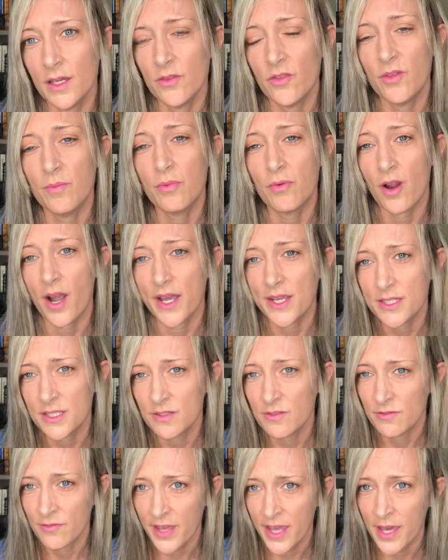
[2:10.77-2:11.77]
The Brice
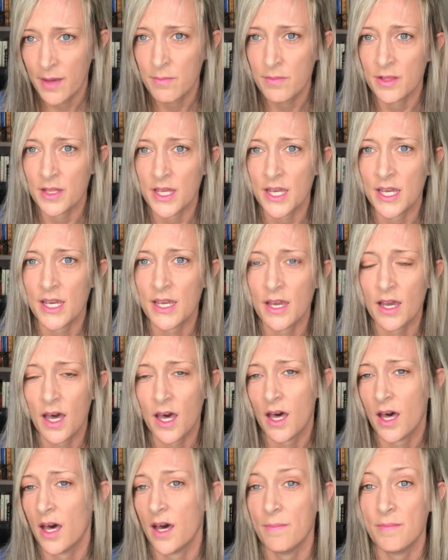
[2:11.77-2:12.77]
family
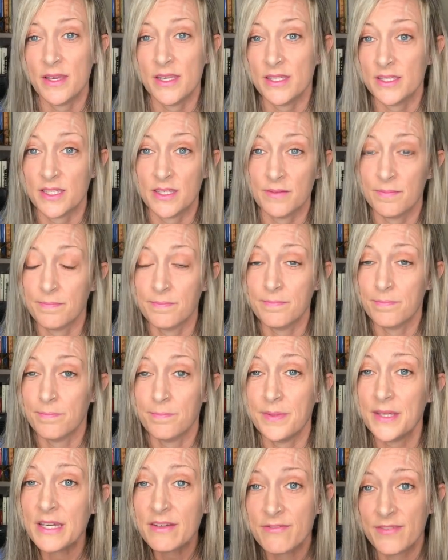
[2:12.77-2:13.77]
um, is a
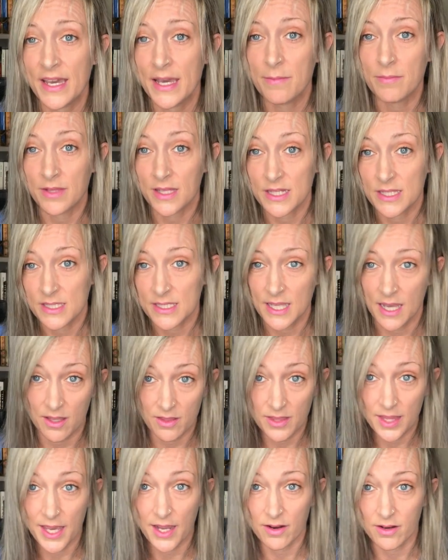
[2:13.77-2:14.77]
big family in
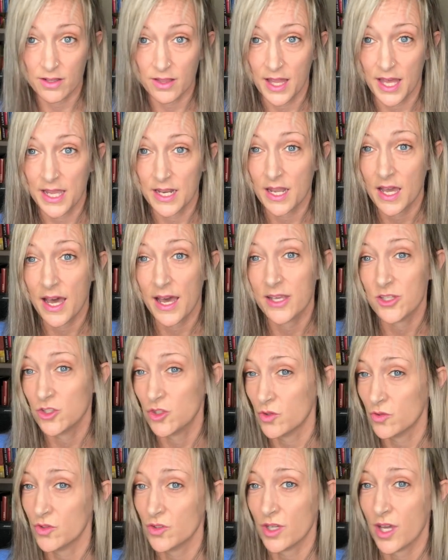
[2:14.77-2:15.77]
South Carolina. I
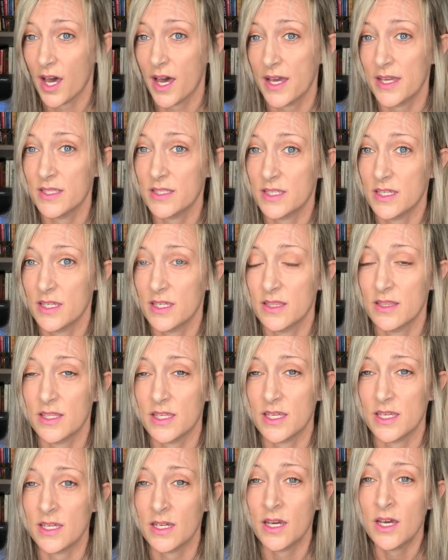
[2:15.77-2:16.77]
showed you guys in
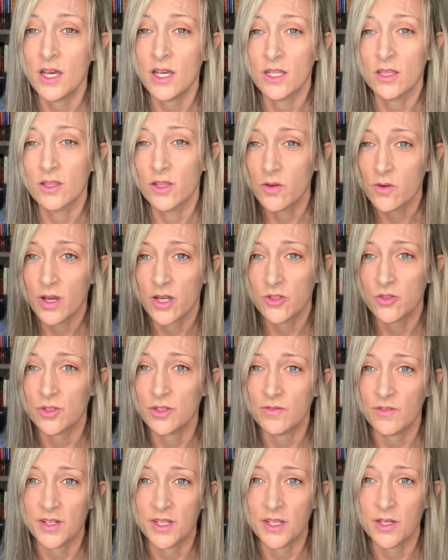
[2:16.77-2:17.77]
the Low Country
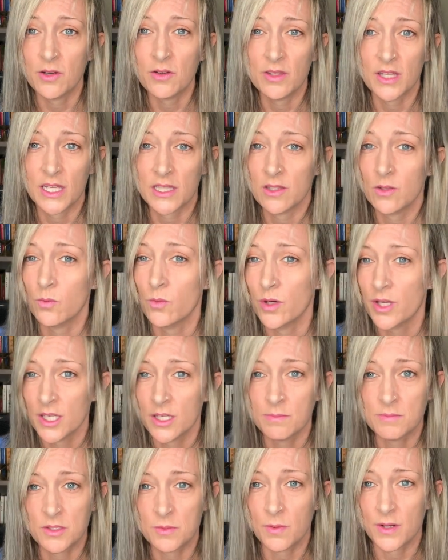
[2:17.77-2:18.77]
video that the
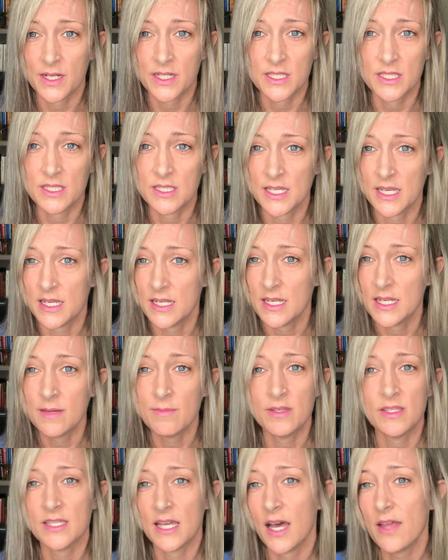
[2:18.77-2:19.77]
Williams-Brice
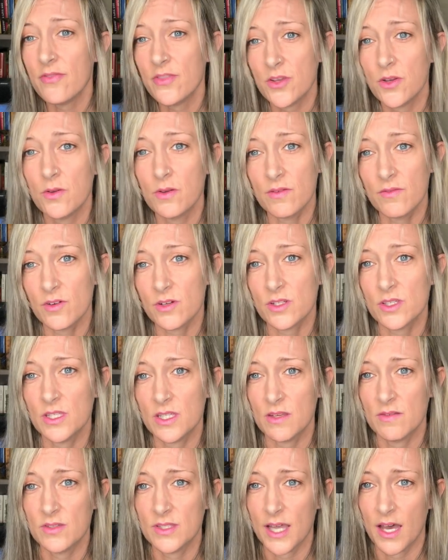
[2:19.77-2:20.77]
Stadium is at the
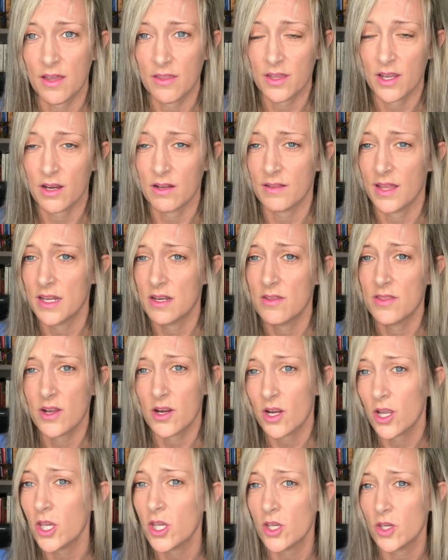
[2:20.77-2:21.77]
University of South Carolina.
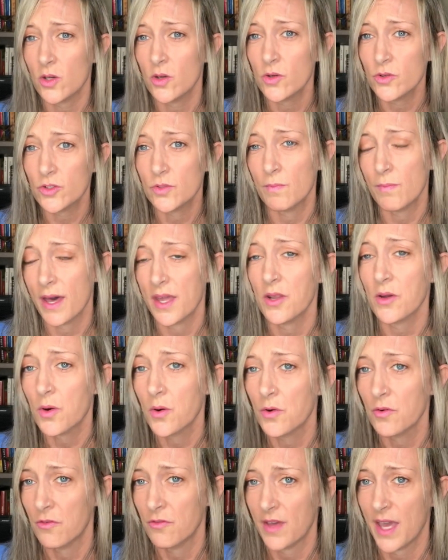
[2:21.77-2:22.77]
They're a huge
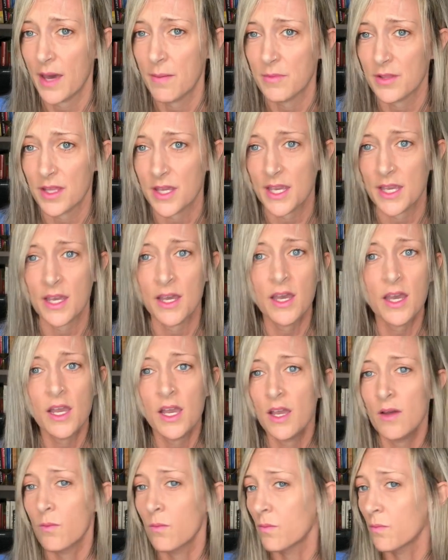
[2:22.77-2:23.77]
medical family
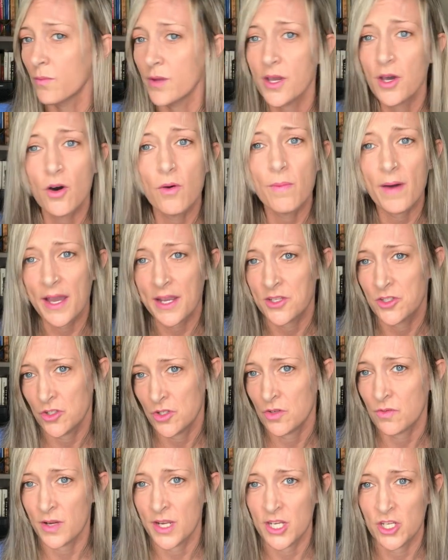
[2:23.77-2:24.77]
we go back
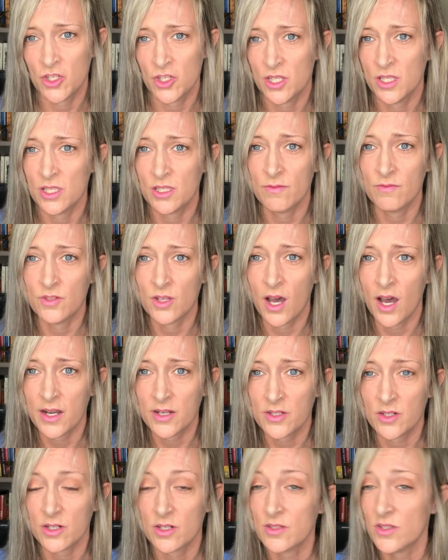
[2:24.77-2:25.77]
generations of
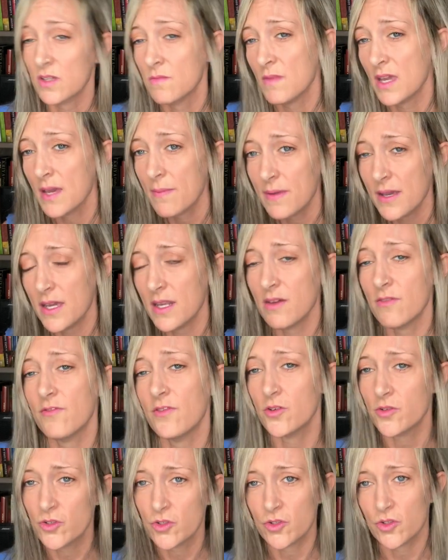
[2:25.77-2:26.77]
doctors and maybe in a
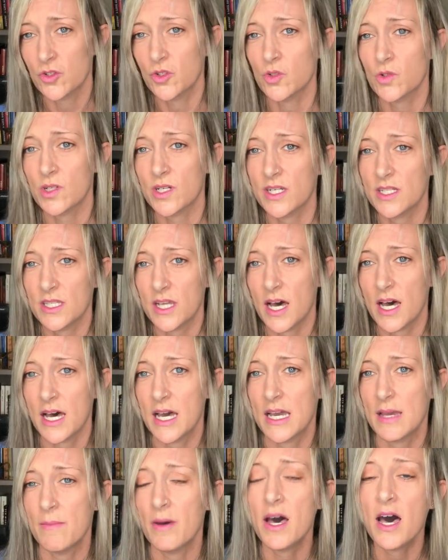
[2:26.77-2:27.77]
future story
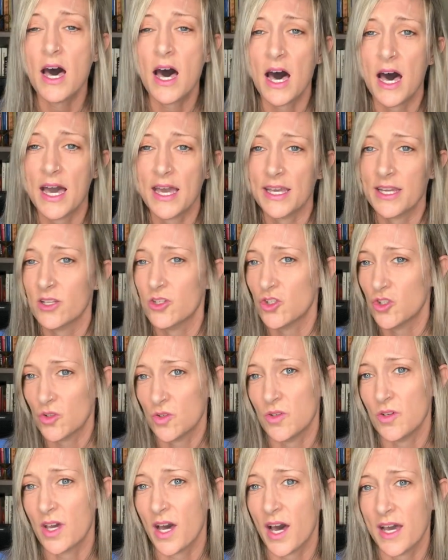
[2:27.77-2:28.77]
time i can show
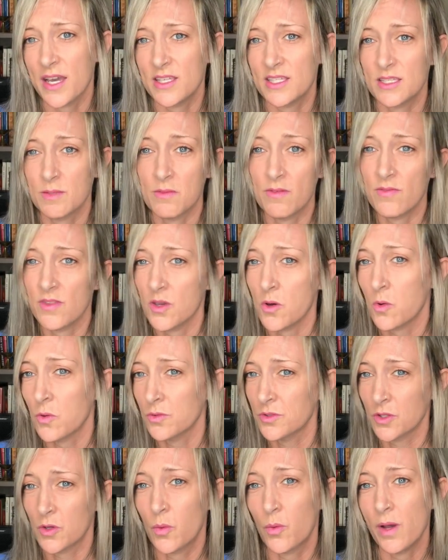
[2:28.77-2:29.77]
you guys some of the
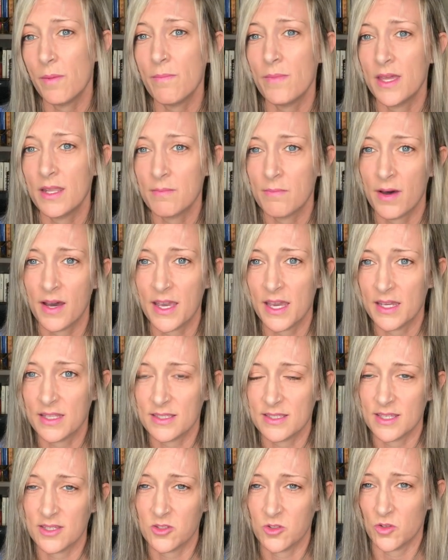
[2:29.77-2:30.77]
old equipment my
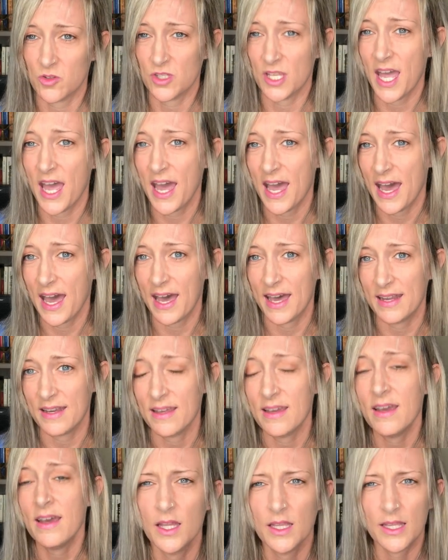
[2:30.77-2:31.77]
ancestors had
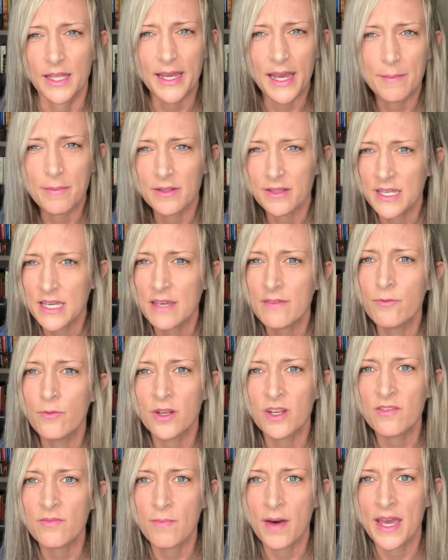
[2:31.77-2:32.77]
like i believe one
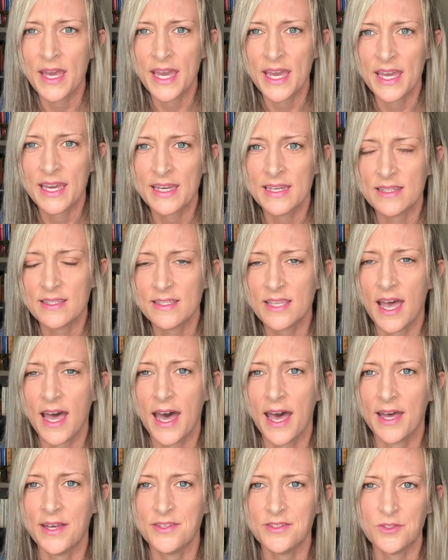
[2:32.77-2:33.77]
of my aunts
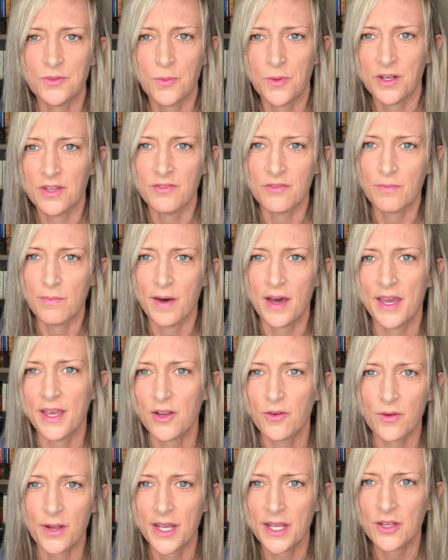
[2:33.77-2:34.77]
has one of my
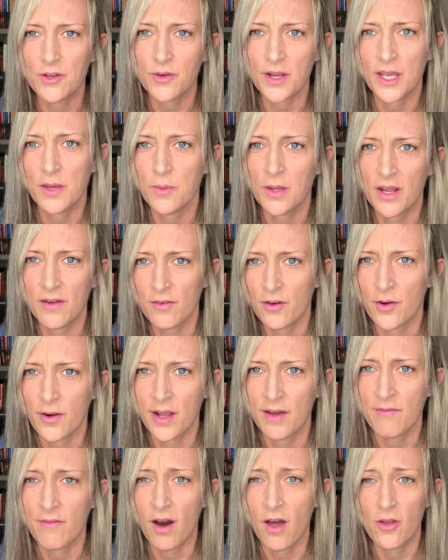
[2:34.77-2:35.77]
great great whatever
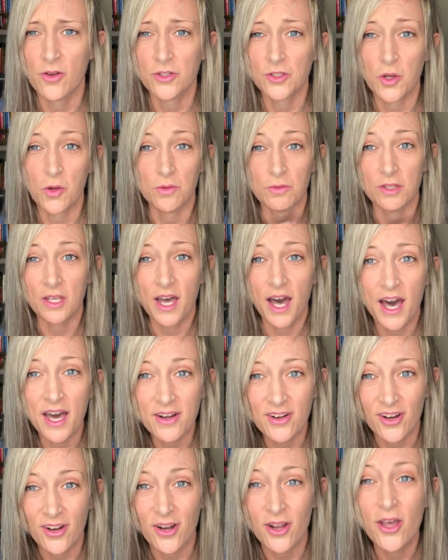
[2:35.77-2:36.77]
grandfather's old
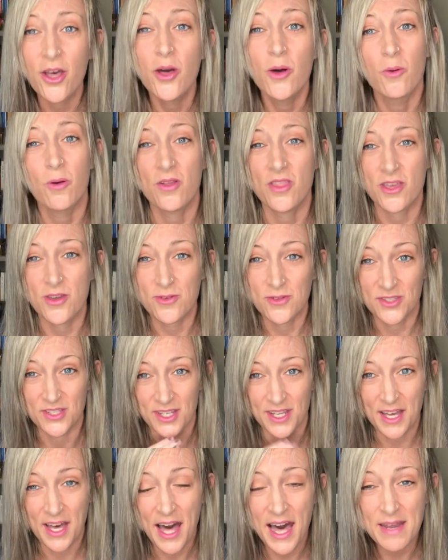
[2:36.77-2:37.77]
cutter where they used to
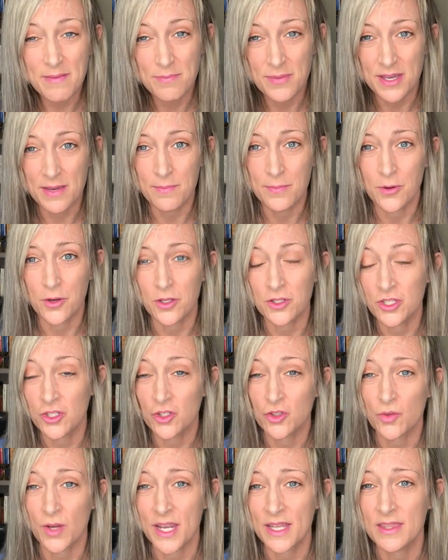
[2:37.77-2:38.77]
cut people to
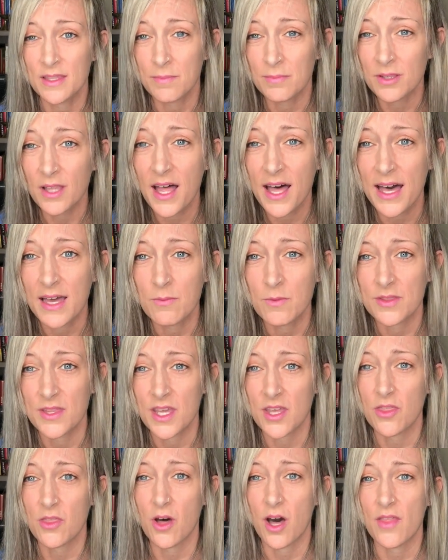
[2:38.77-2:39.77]
drain the blood when
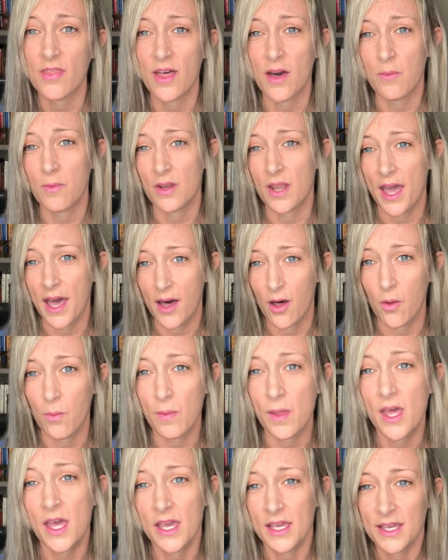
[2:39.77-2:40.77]
they thought that would
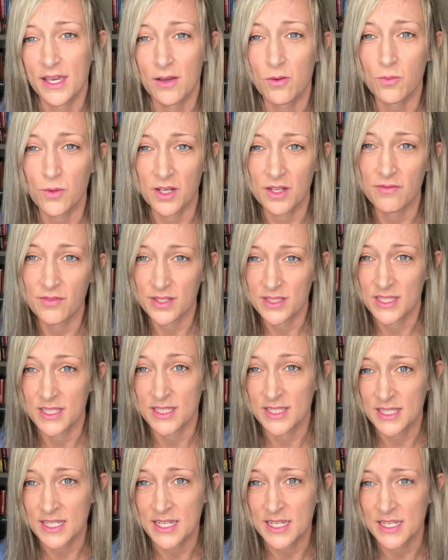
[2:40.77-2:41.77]
help get rid of a
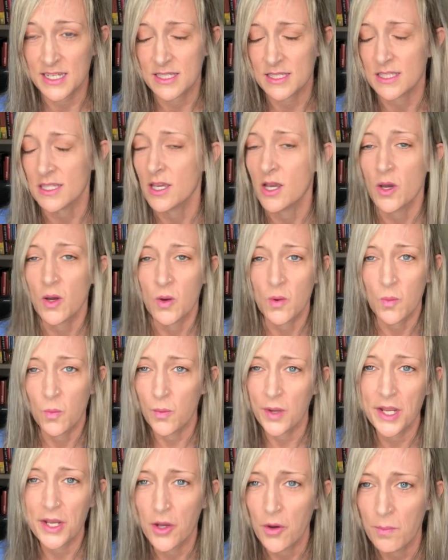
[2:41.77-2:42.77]
disease
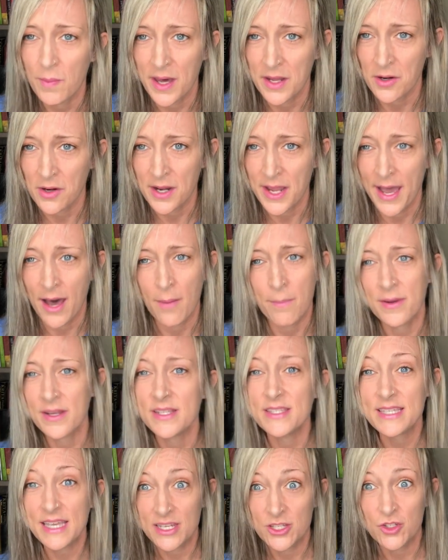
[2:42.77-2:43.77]
we know better now. But
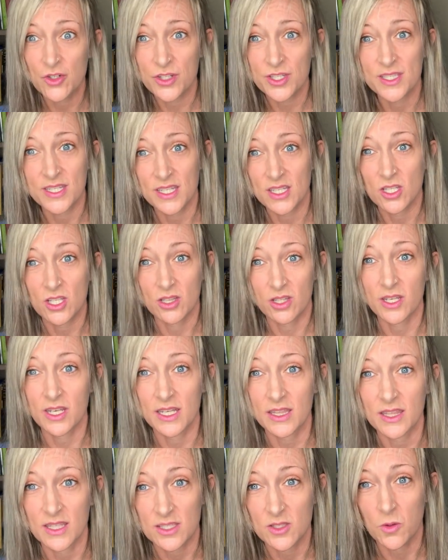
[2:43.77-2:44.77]
it's interesting to look
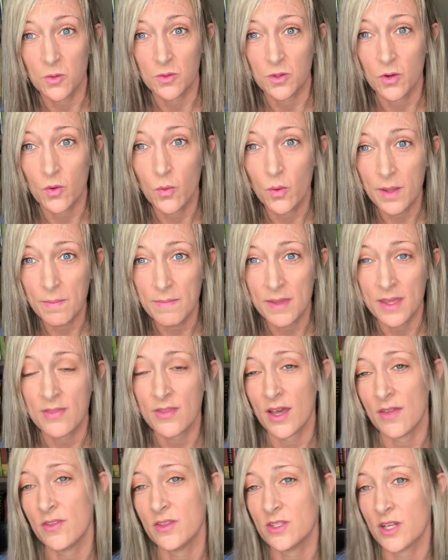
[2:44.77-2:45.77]
at this old equipment
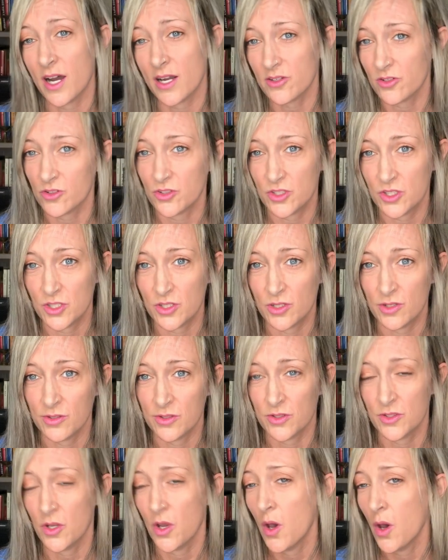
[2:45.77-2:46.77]
that the doctors
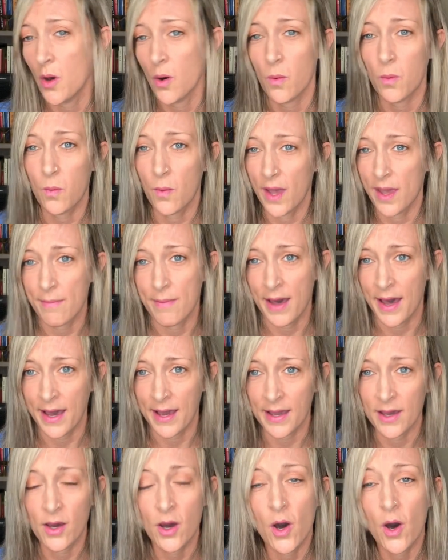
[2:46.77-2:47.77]
used way
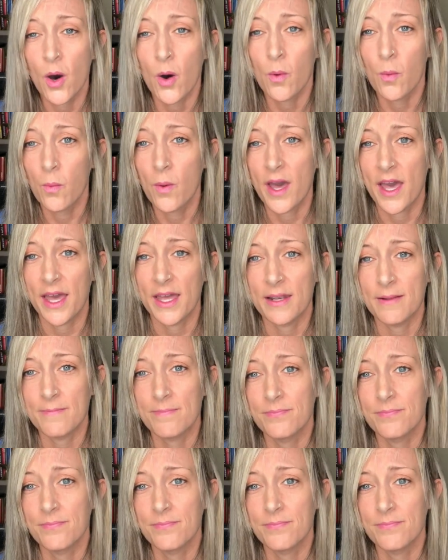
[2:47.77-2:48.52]
back when.